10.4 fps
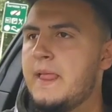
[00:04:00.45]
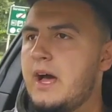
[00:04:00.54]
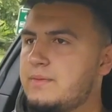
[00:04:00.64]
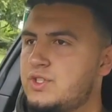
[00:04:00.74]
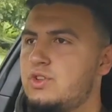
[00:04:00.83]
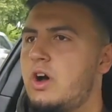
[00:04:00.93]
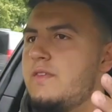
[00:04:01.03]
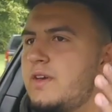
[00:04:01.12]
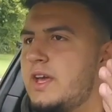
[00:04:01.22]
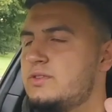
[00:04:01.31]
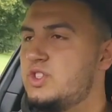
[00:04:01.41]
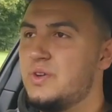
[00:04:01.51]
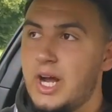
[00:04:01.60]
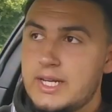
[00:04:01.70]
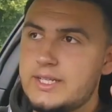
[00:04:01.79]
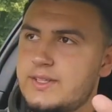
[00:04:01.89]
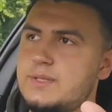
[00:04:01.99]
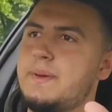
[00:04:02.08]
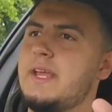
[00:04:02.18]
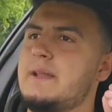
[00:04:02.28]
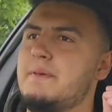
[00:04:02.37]
I was driving, doing under the
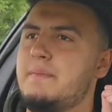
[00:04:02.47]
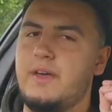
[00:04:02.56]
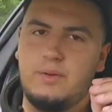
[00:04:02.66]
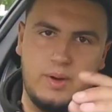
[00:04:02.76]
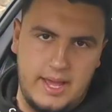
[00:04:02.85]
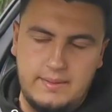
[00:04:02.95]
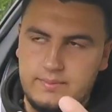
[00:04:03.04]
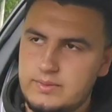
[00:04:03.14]
speed limit by the way,